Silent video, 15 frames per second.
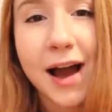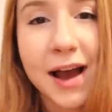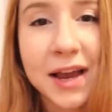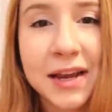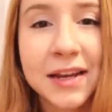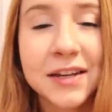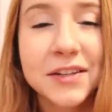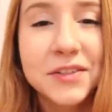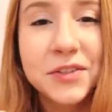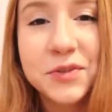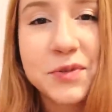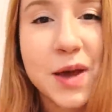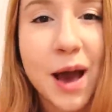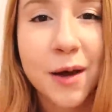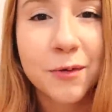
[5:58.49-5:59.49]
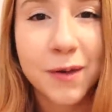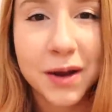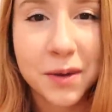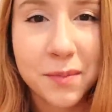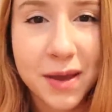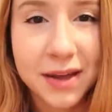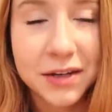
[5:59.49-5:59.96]
I do not
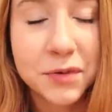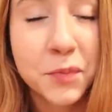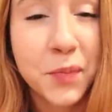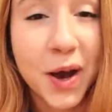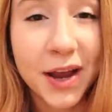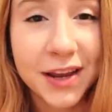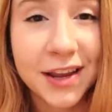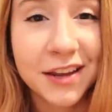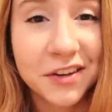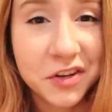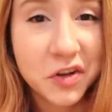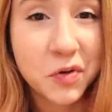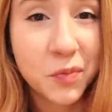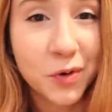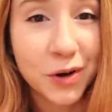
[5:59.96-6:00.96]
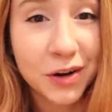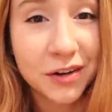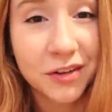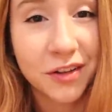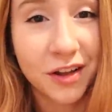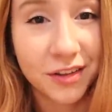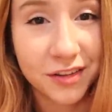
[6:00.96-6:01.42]
recommend buying newborn
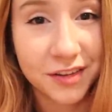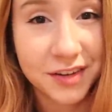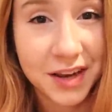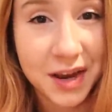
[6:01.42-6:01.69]
cloth